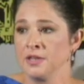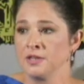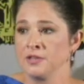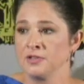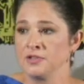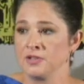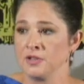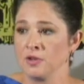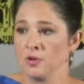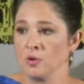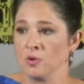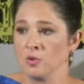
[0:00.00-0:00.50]

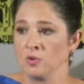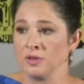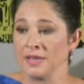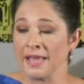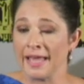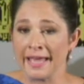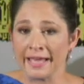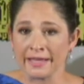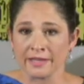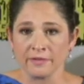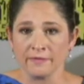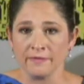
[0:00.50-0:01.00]
So,
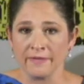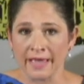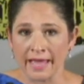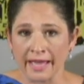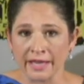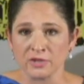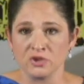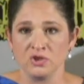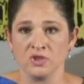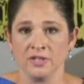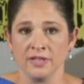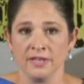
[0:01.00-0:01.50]
lack of
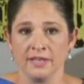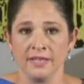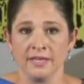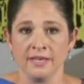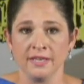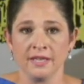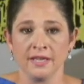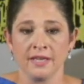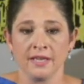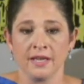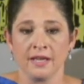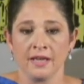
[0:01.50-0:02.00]

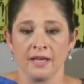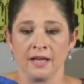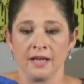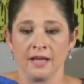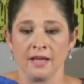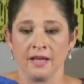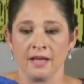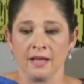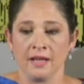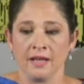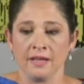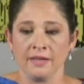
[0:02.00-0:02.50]
action.
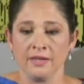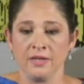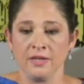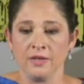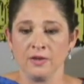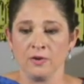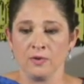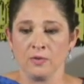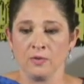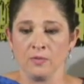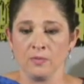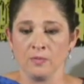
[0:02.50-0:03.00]
Uh, you
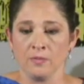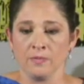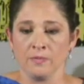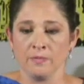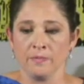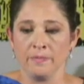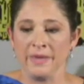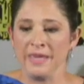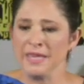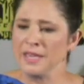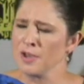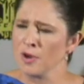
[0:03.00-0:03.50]
know,
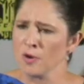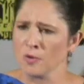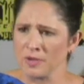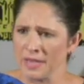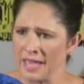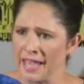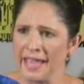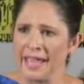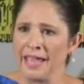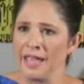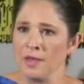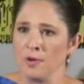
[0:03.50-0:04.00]
being
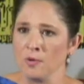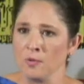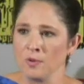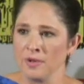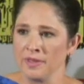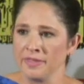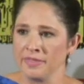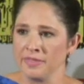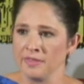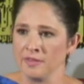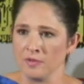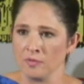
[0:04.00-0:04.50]
okay
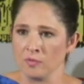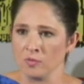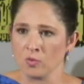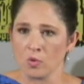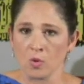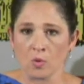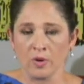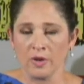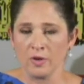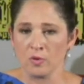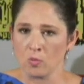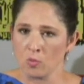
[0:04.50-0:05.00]
with
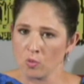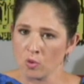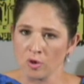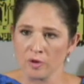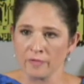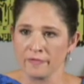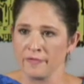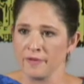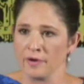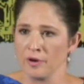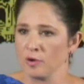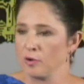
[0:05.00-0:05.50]
going to
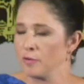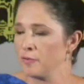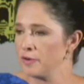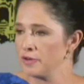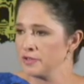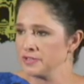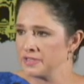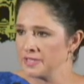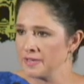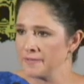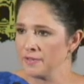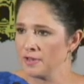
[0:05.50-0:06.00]
warfare over
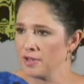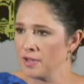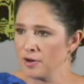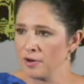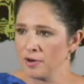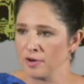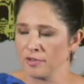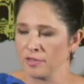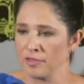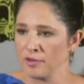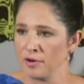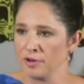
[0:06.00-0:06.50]
a
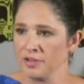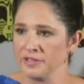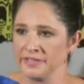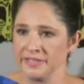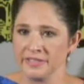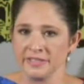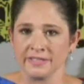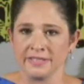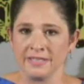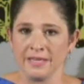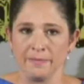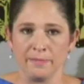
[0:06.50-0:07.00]

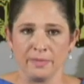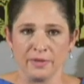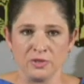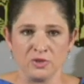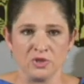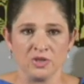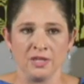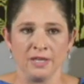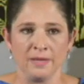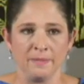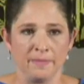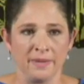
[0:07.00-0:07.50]
736 day
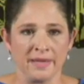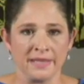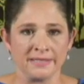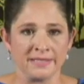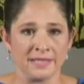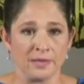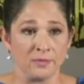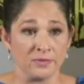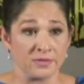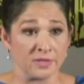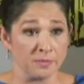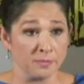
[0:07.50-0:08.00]
budget impasse
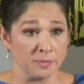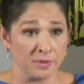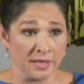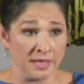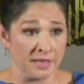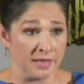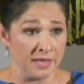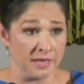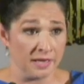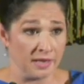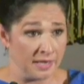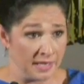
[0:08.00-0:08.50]
that was
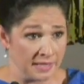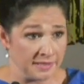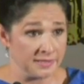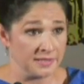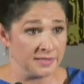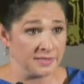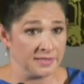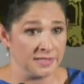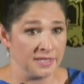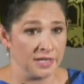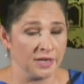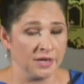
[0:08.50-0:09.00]
completely
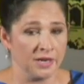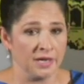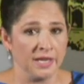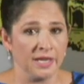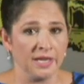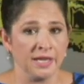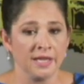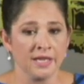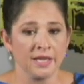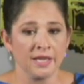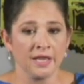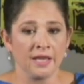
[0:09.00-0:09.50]

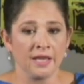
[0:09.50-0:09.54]
unnecessary